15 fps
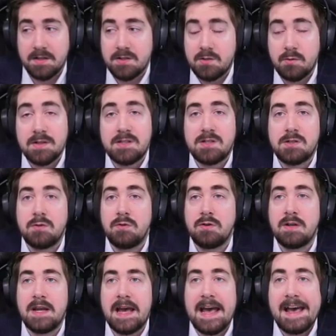So as
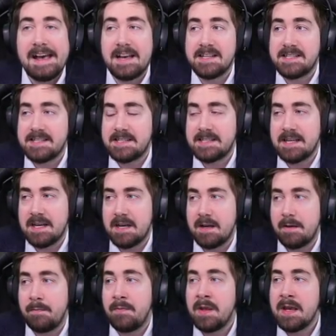soon as
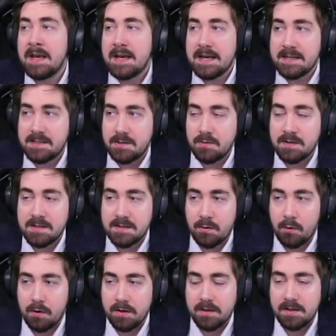
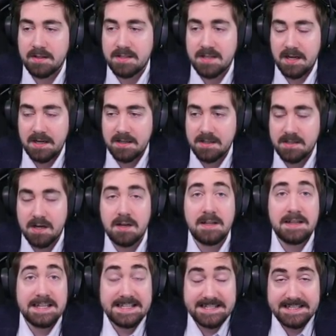all the changes are
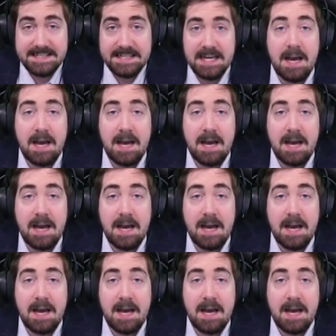listed,